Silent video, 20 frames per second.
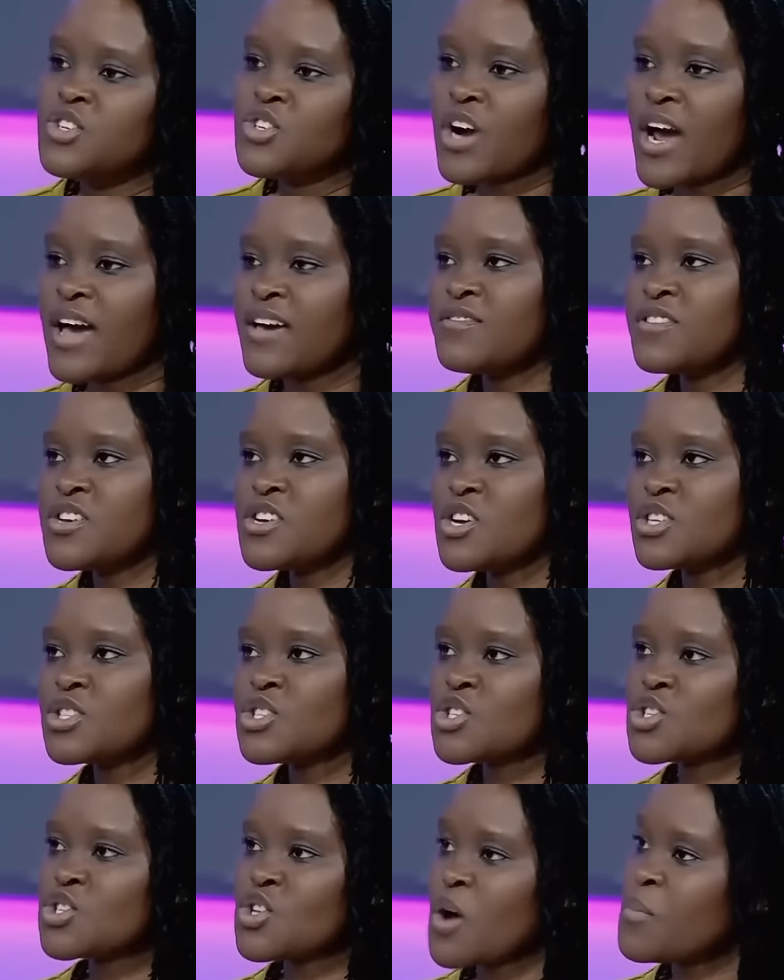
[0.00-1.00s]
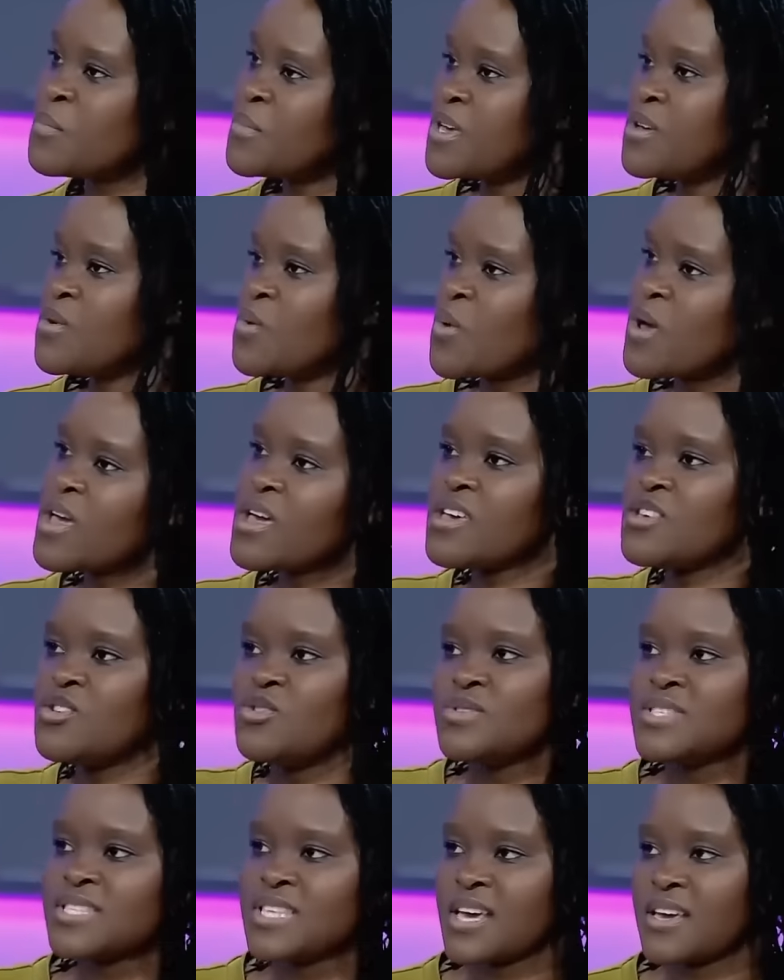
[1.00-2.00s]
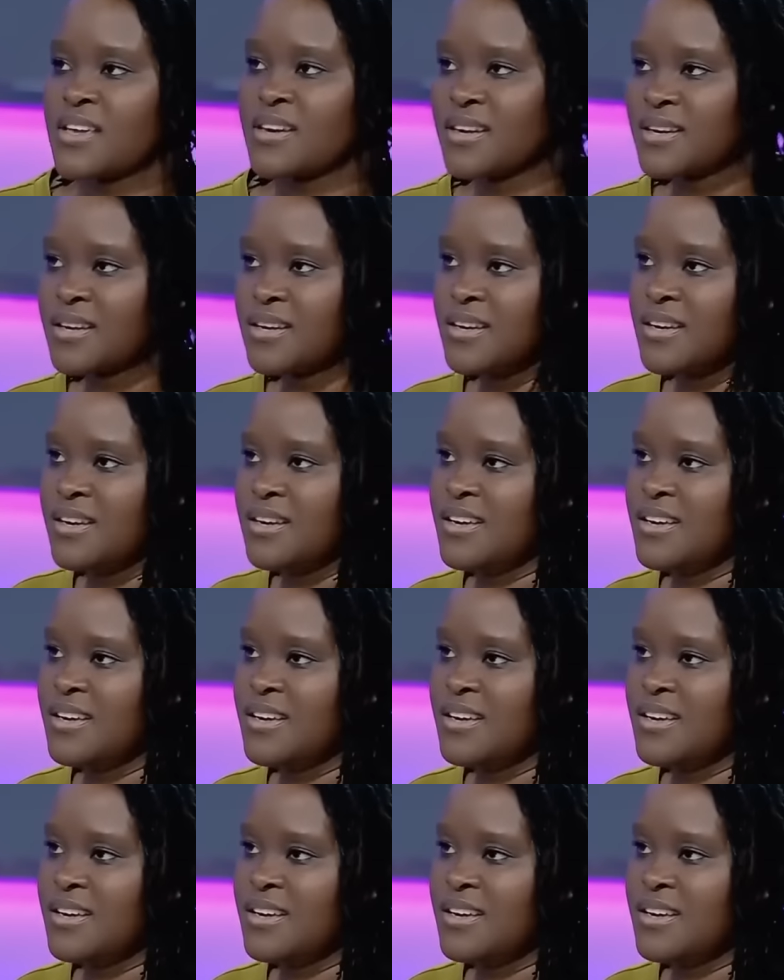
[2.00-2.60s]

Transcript: the driver not stopping where you said.